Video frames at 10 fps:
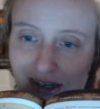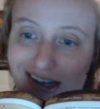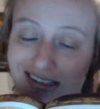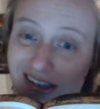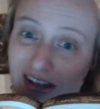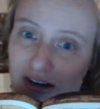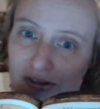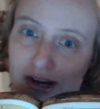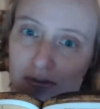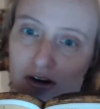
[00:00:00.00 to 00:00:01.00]
It's a lot of
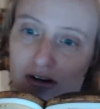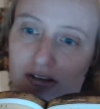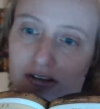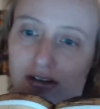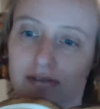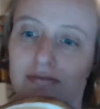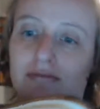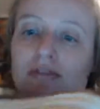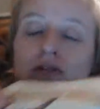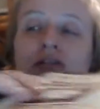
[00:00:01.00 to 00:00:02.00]
item cards to
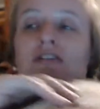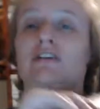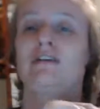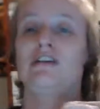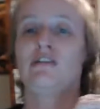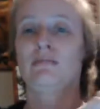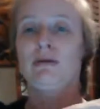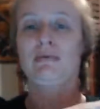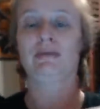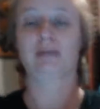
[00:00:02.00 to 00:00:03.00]
hold, so you're going to
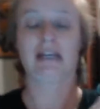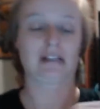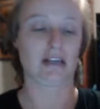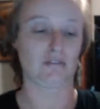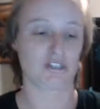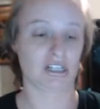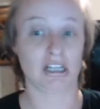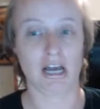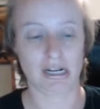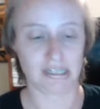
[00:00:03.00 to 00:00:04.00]
be replaying levels a
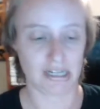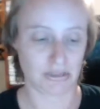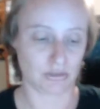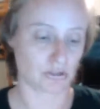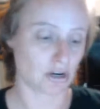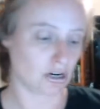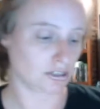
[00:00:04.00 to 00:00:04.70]
lot to get those cards.